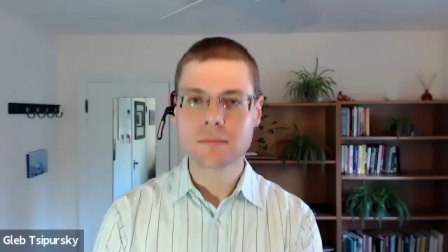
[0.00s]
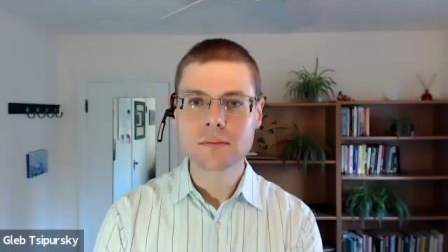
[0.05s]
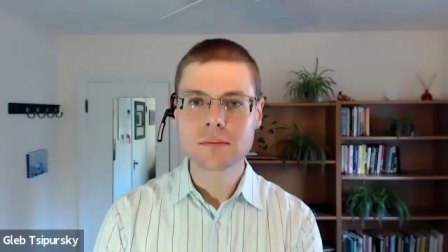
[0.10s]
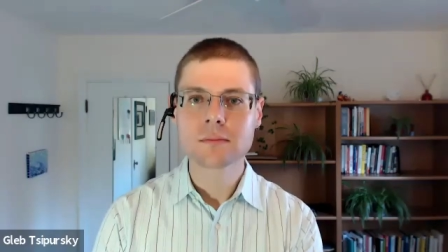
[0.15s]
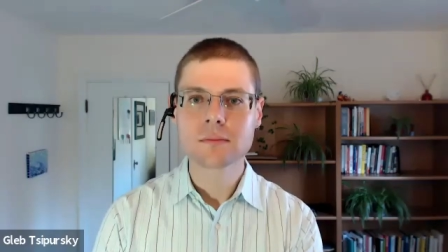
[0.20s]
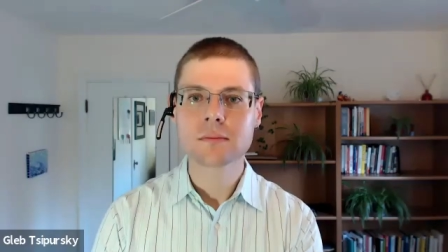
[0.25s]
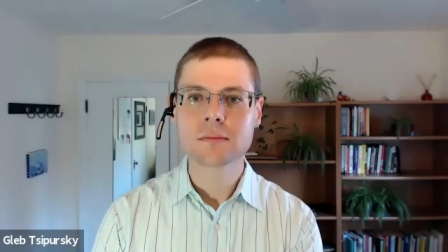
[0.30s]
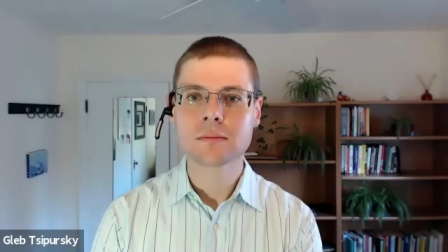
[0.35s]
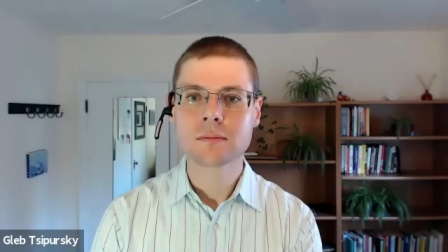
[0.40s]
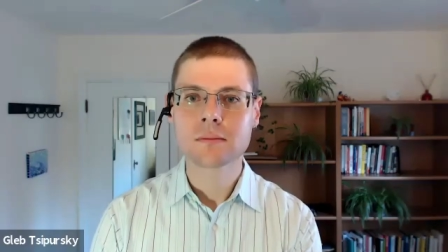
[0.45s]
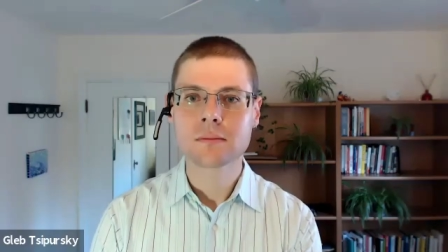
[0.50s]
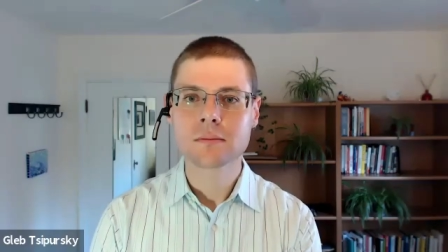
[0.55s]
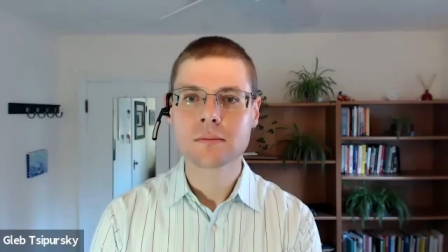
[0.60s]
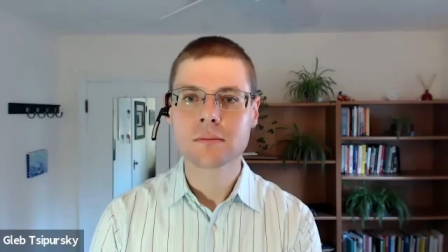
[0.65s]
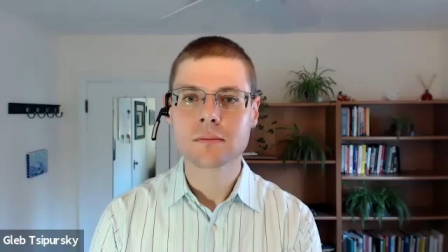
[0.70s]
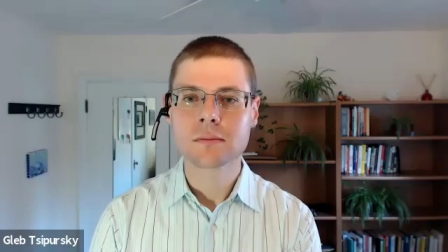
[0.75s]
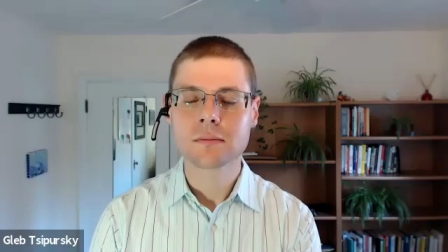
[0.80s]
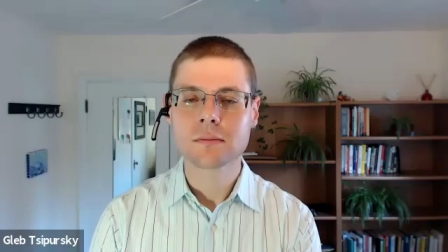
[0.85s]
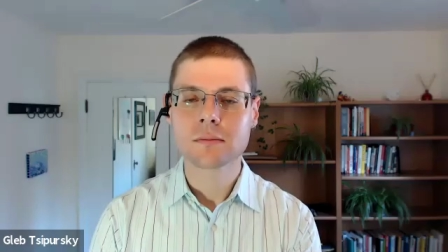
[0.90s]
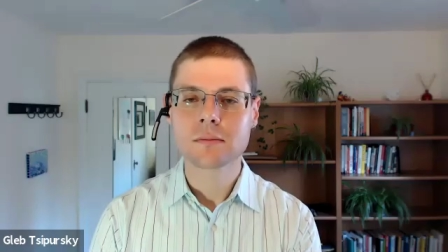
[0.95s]
in
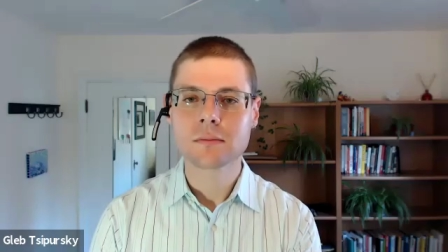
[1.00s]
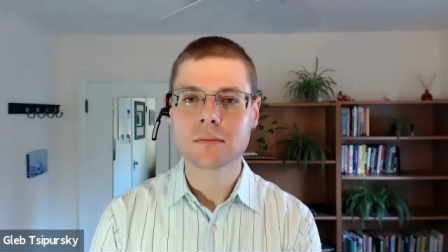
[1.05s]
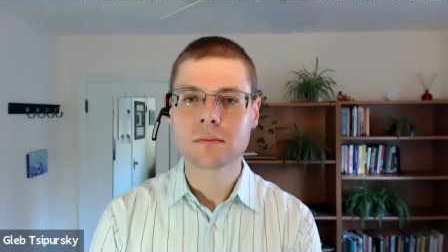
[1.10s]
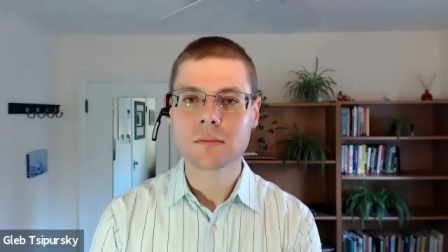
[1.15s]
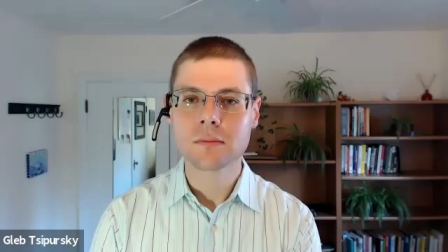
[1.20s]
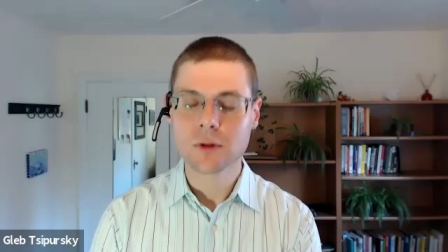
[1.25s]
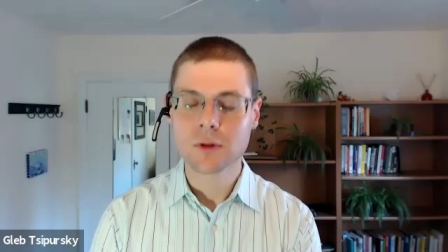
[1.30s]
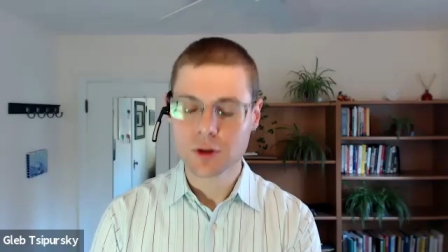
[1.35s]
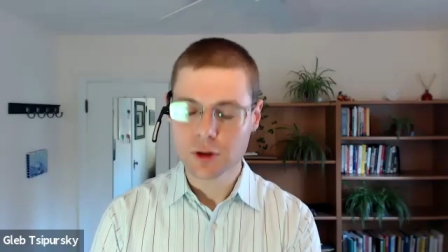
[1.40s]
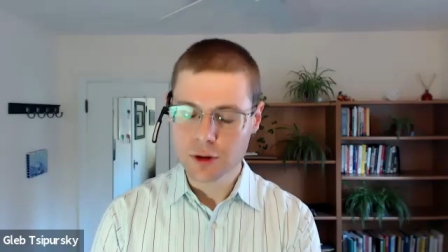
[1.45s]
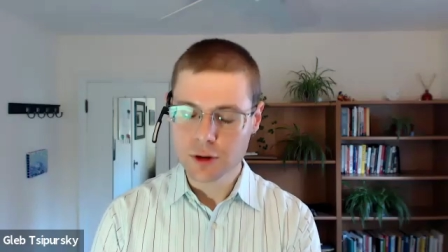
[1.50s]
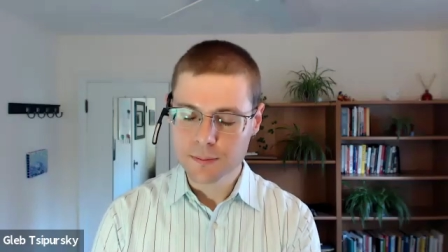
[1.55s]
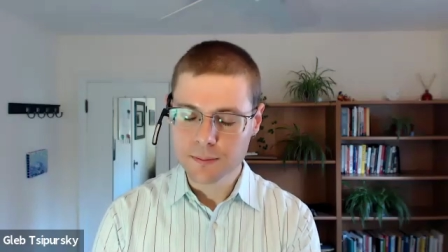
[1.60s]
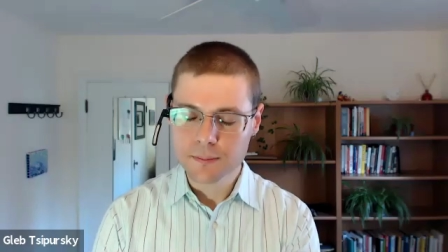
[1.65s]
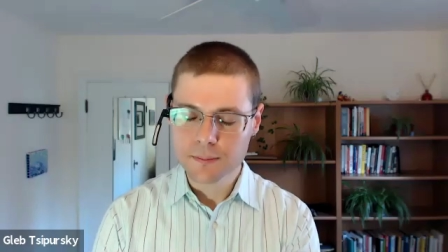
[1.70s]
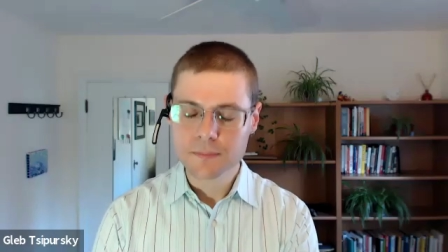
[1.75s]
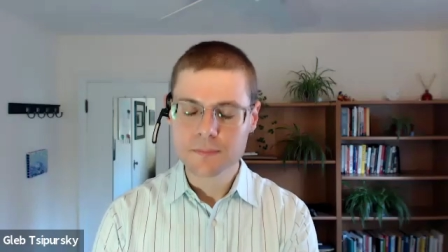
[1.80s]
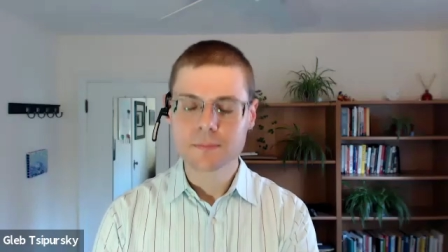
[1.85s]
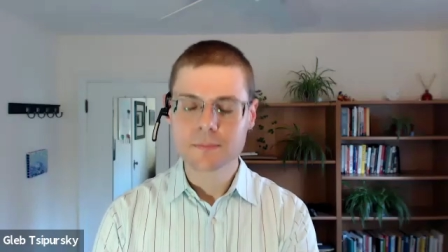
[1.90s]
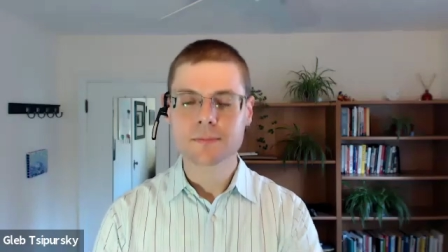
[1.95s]
decision-making process sure.
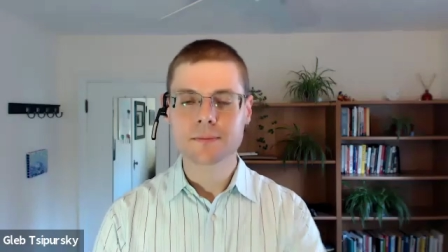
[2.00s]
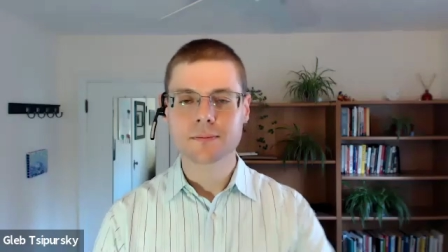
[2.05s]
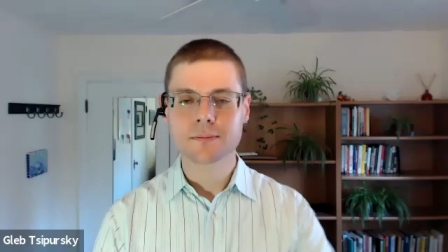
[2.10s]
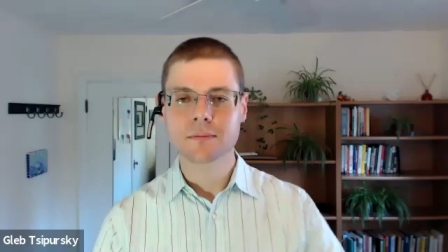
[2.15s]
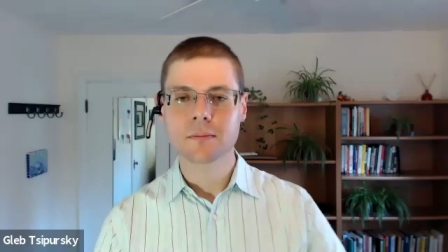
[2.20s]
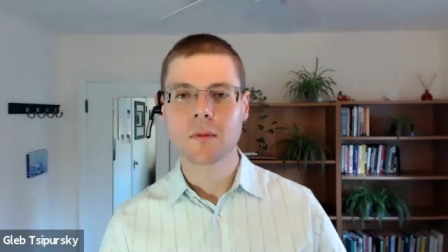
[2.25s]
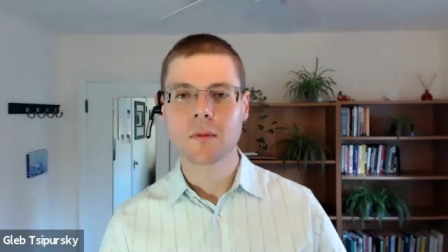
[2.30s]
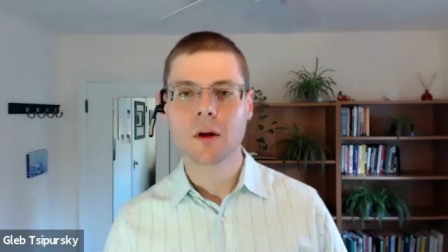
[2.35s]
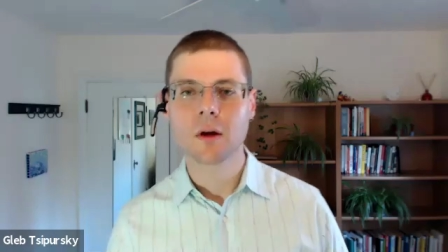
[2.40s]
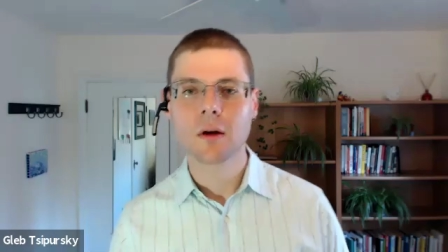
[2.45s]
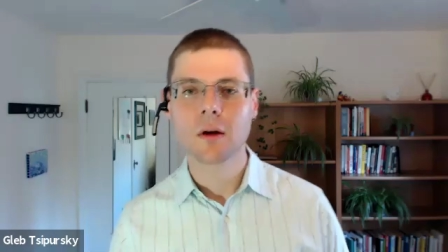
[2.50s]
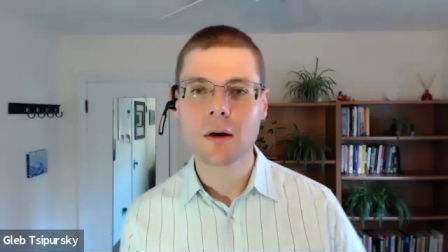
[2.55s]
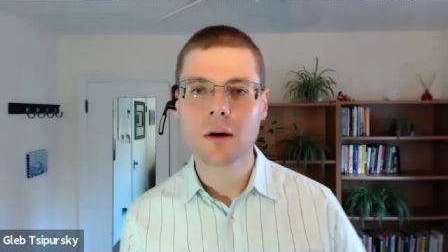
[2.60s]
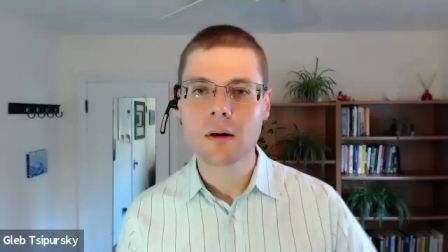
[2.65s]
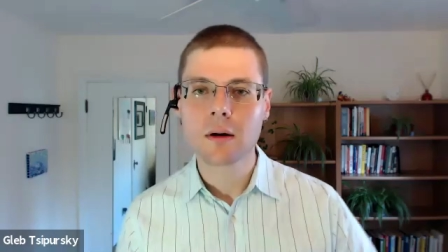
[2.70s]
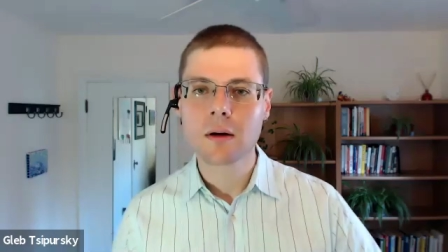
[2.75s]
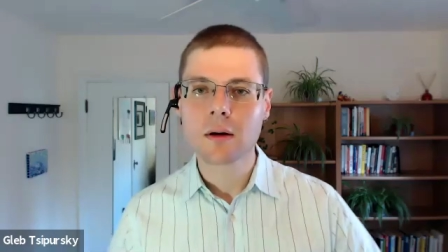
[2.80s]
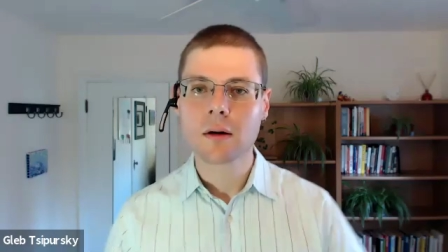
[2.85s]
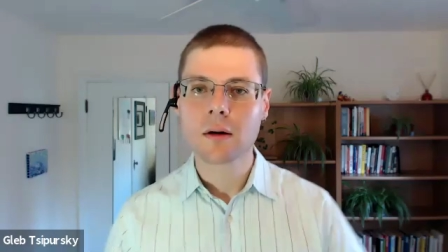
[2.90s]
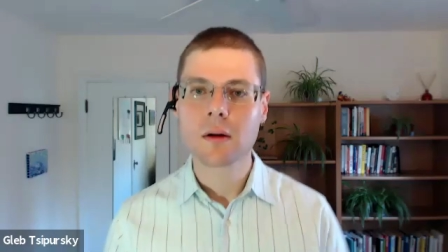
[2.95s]
within businesses?